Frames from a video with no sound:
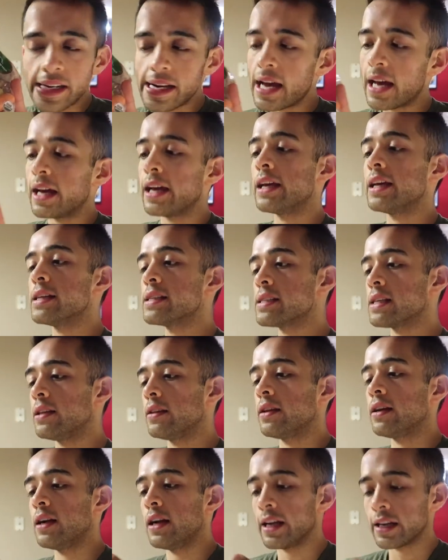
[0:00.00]
nice
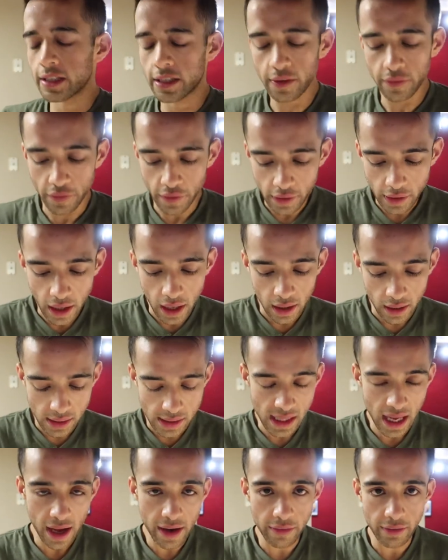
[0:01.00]
and they're like different
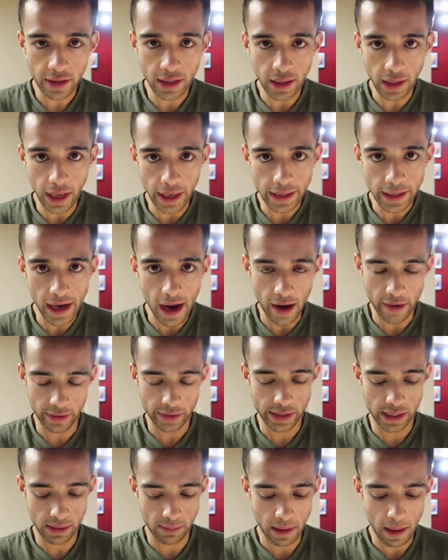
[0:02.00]
colors. I really like
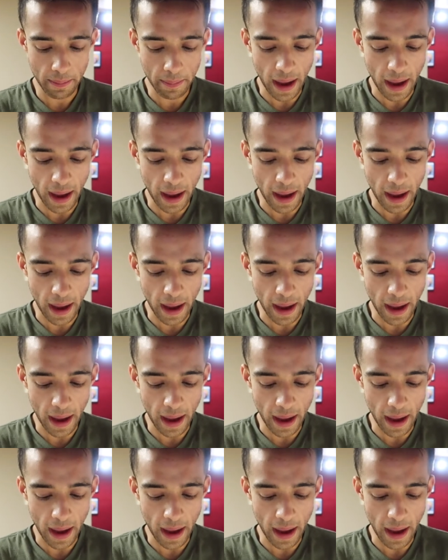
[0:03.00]
carrots in my